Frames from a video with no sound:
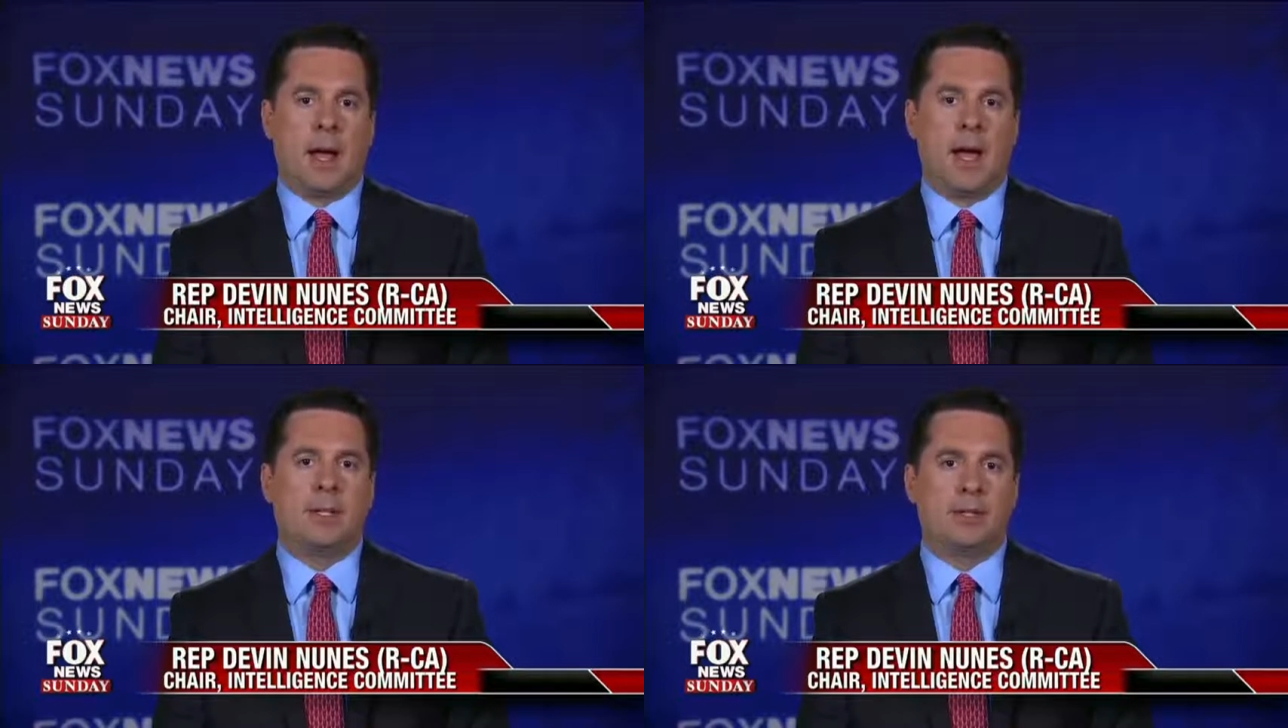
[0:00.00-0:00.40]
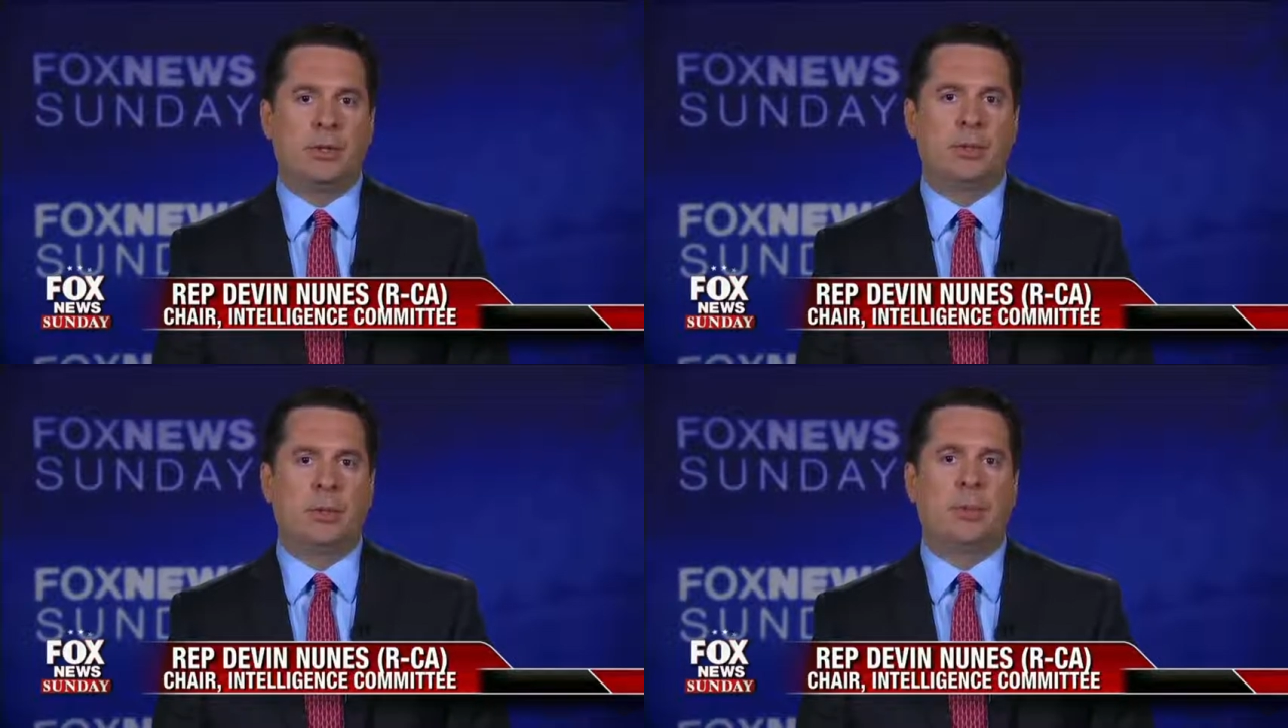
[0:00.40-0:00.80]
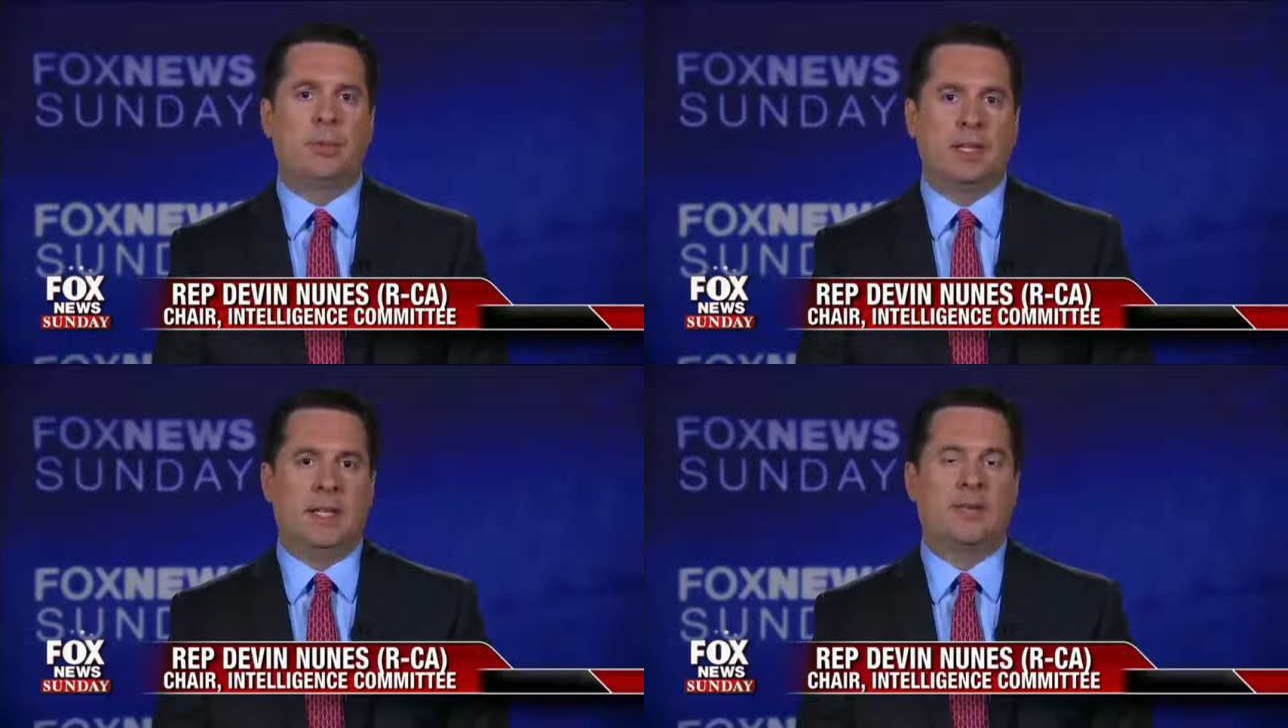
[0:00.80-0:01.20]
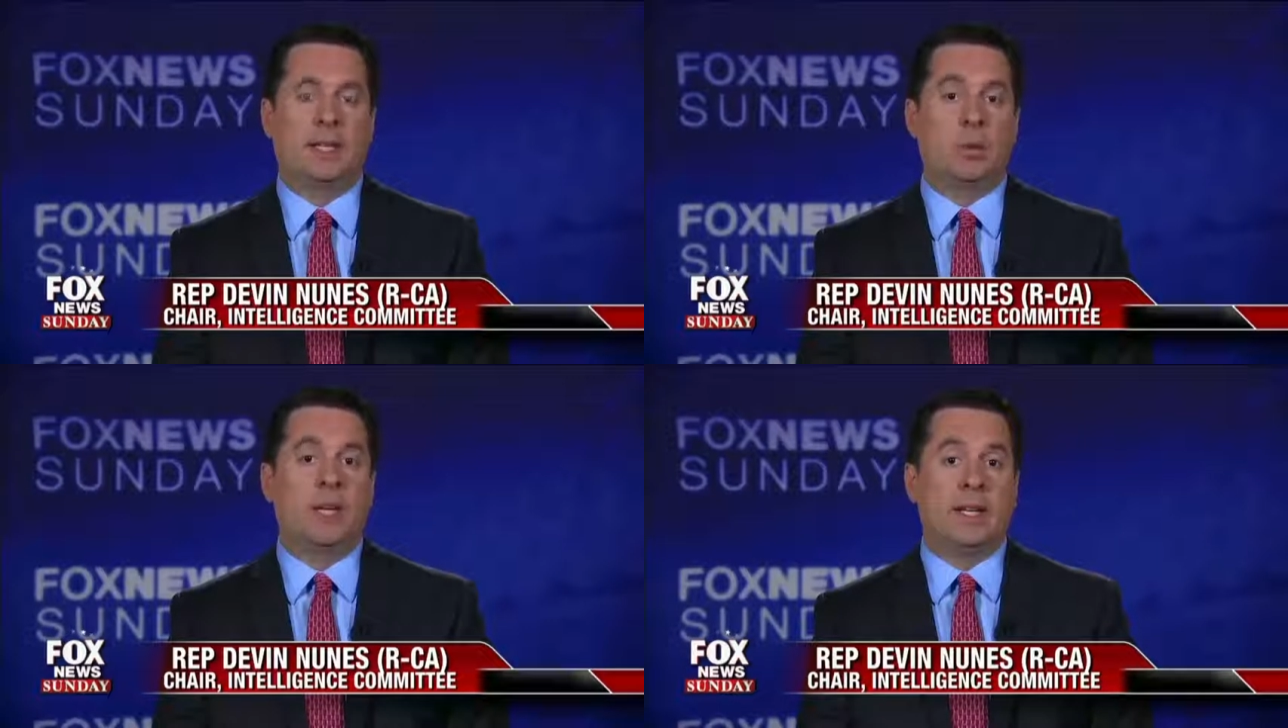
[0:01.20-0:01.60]
I do believe
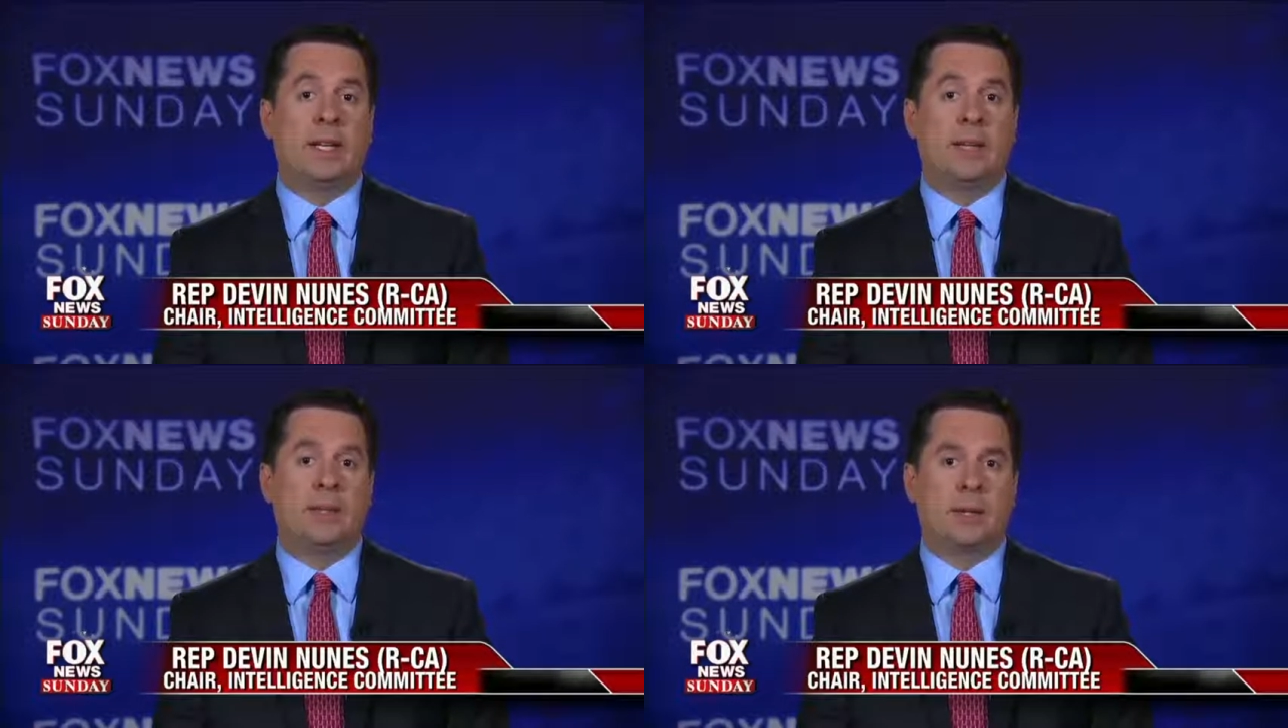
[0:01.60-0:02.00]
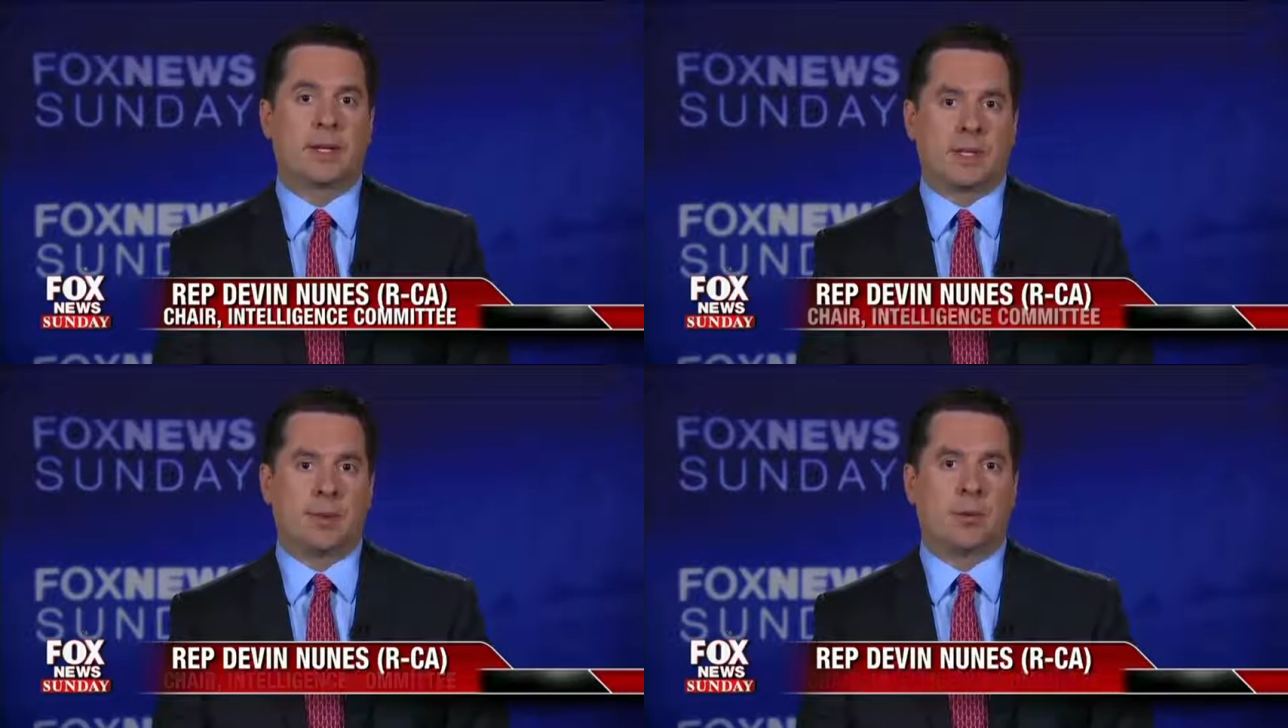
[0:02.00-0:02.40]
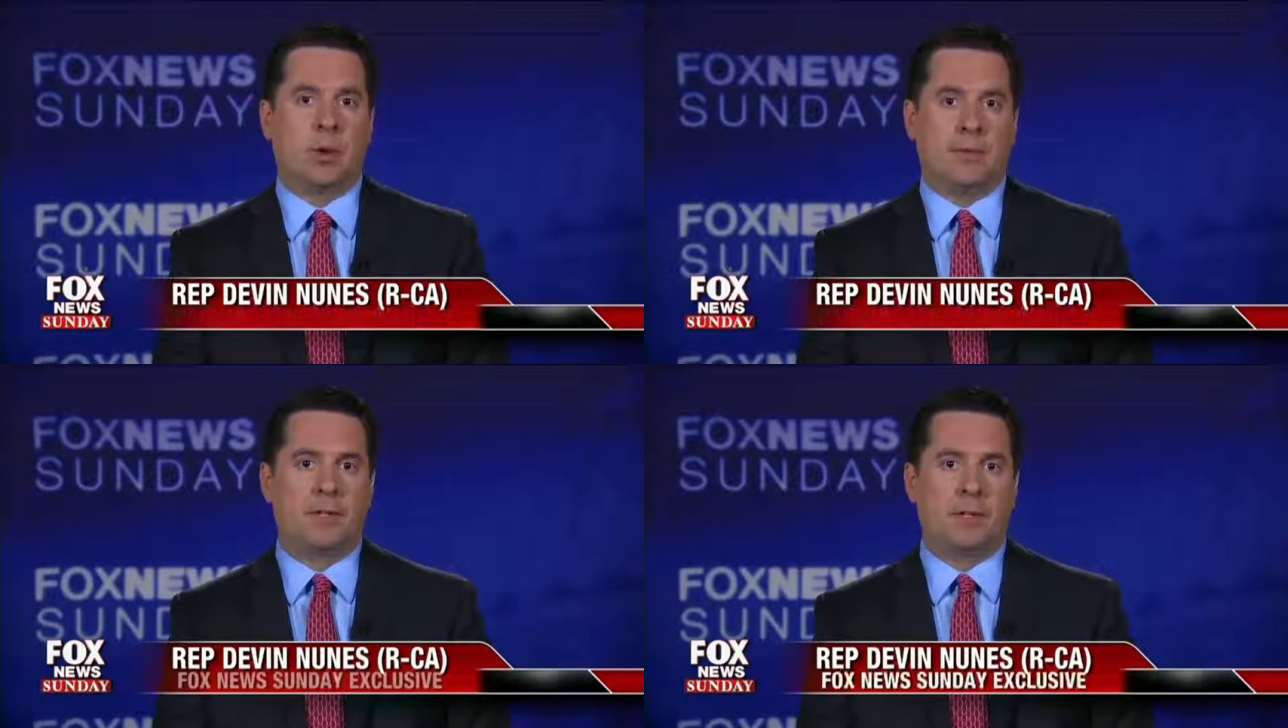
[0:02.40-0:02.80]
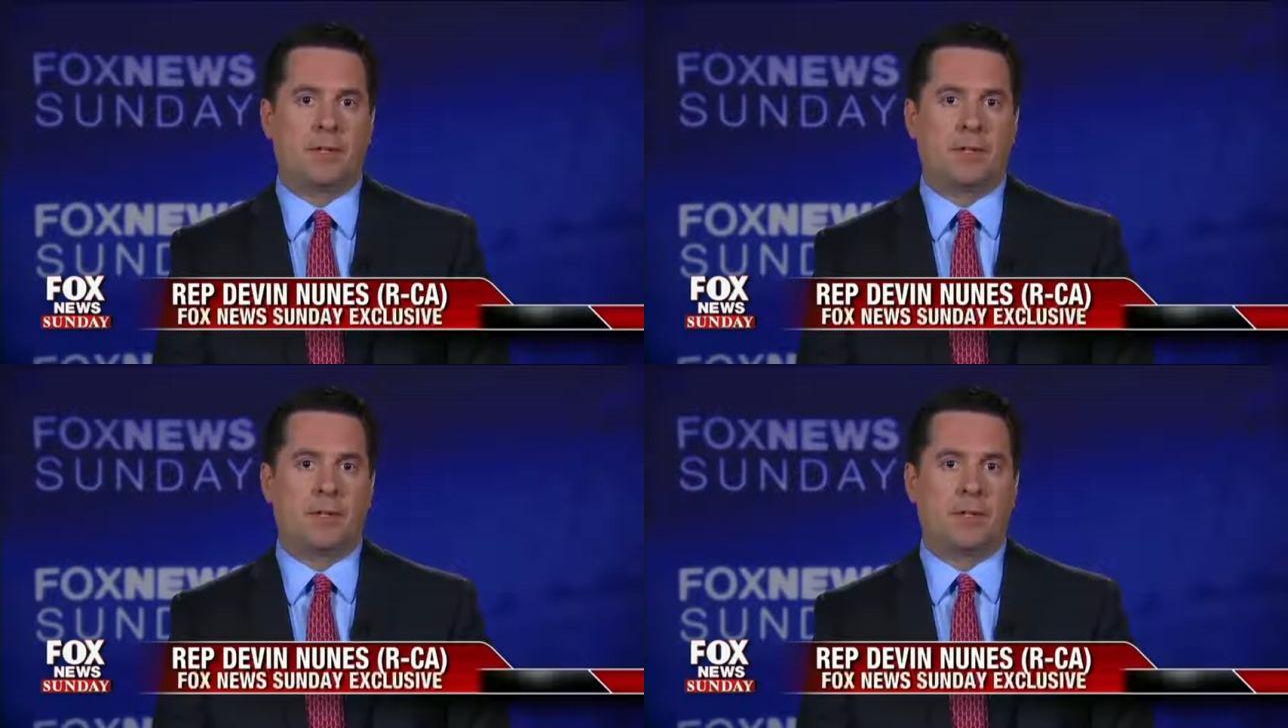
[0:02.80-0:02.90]
that we need to accept refugees